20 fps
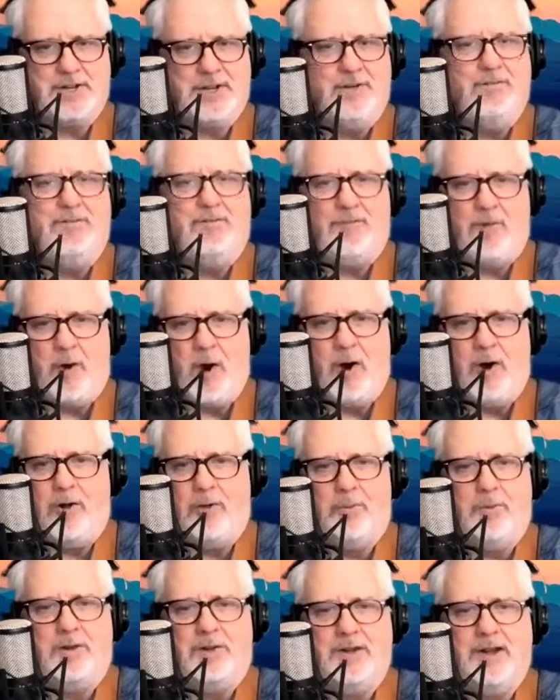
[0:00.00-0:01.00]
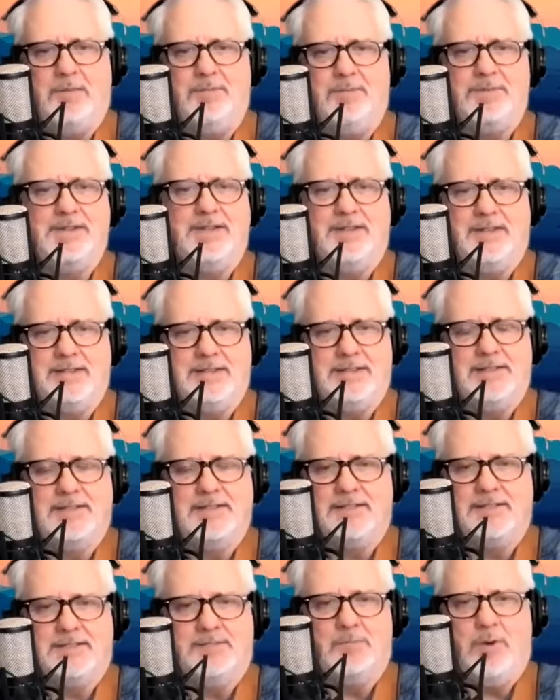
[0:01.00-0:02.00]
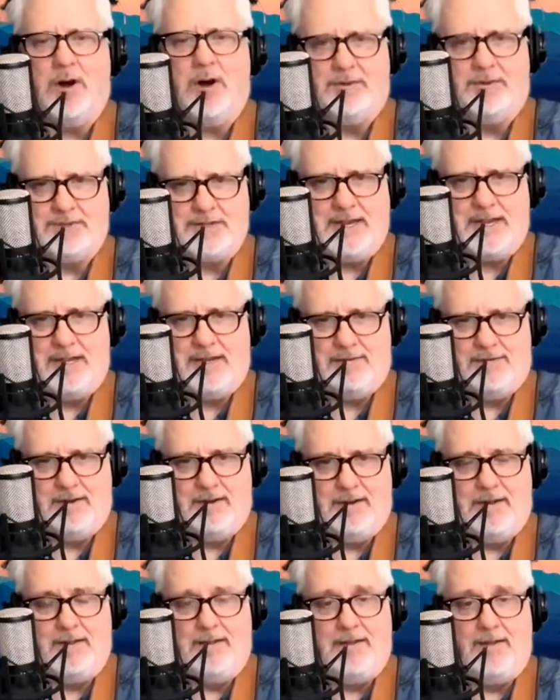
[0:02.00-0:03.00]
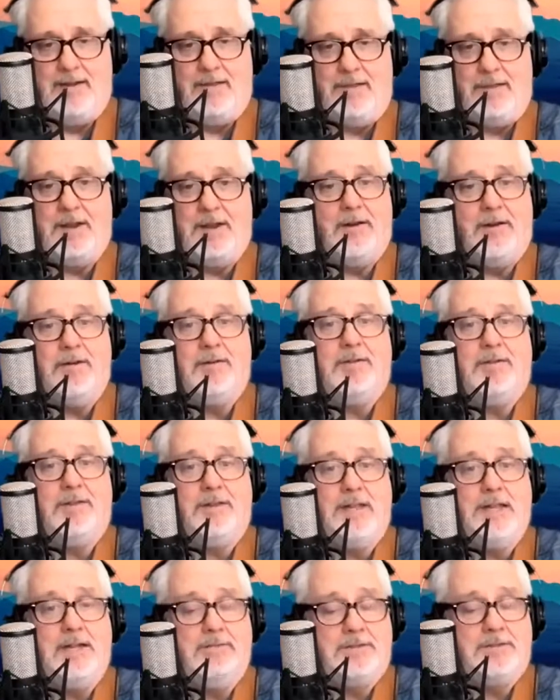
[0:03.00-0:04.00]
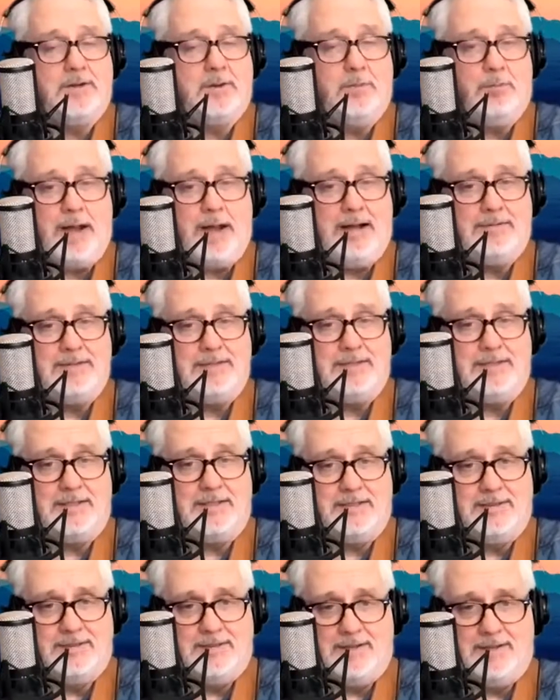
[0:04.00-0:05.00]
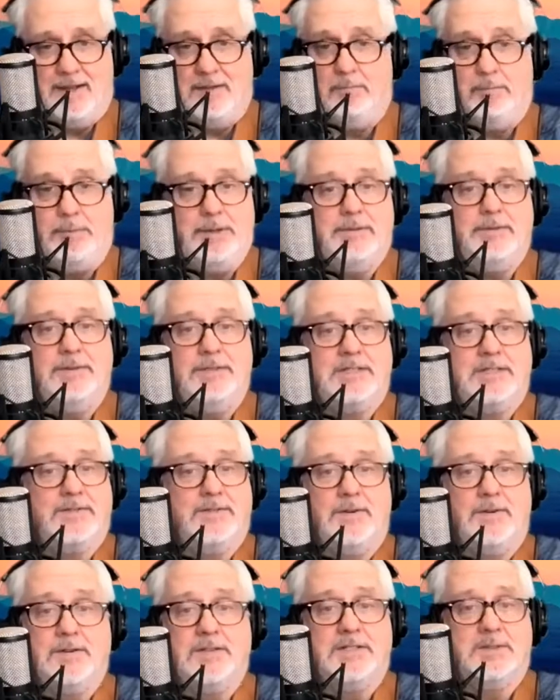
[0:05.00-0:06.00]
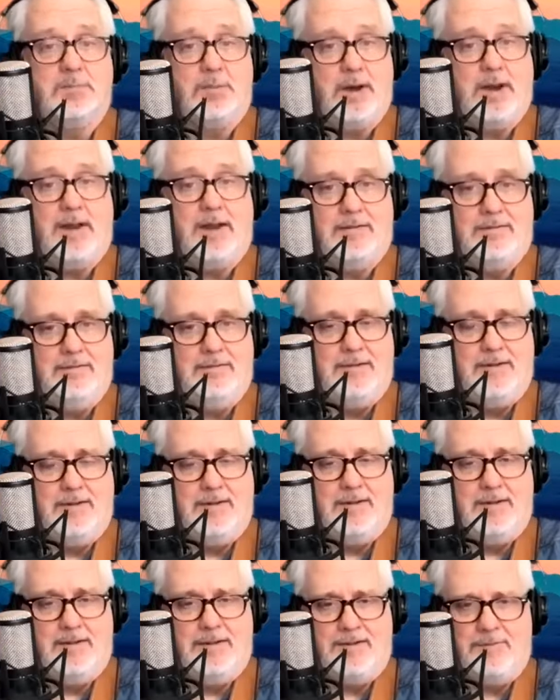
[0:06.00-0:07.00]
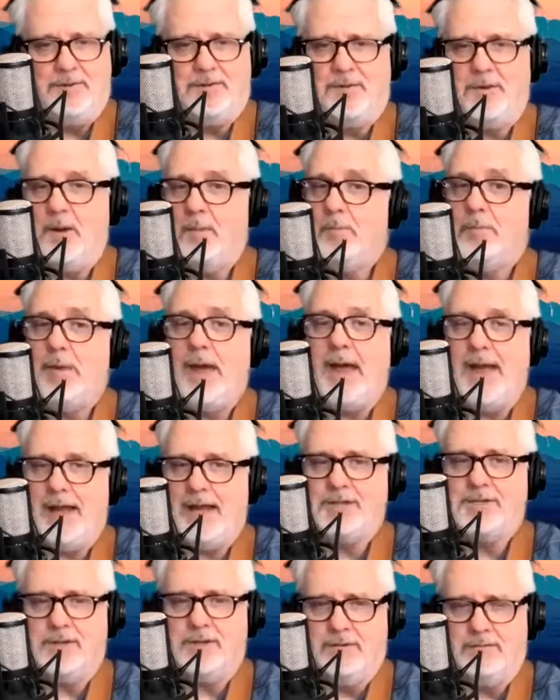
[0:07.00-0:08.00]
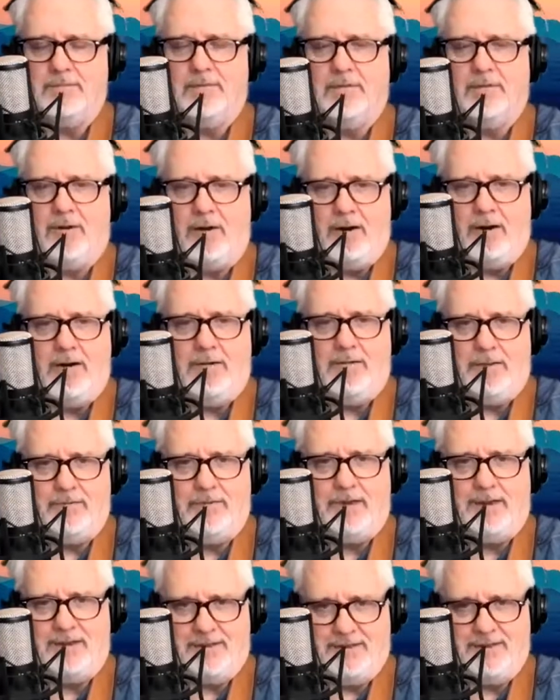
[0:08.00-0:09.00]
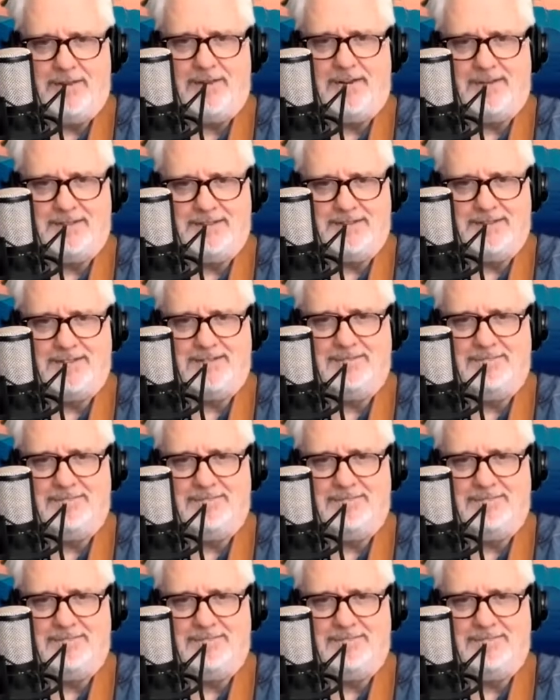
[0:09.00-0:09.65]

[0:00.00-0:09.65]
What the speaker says: of fall will come to this small town. The earth gives her bounty and builds for spring with compassion for all living things.